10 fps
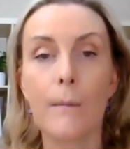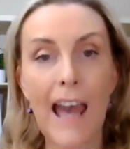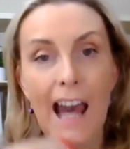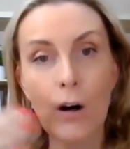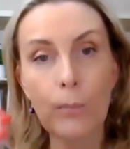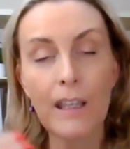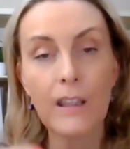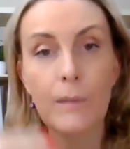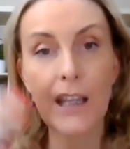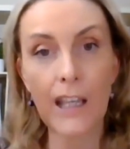but
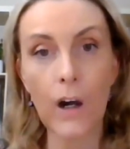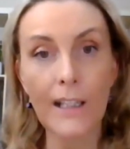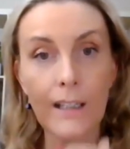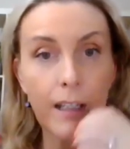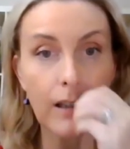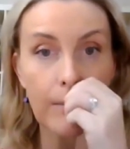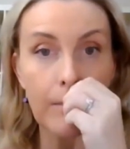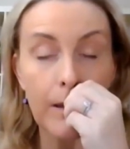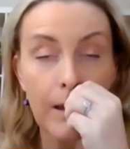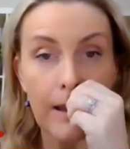helping them and guiding
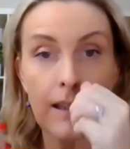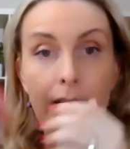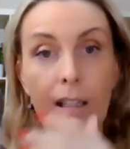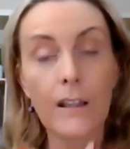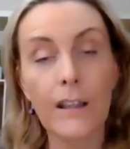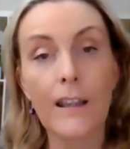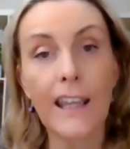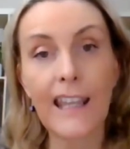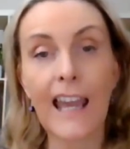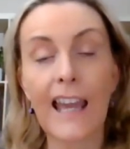them so that
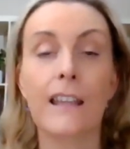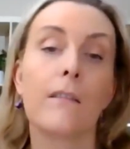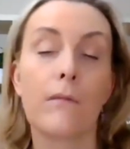they get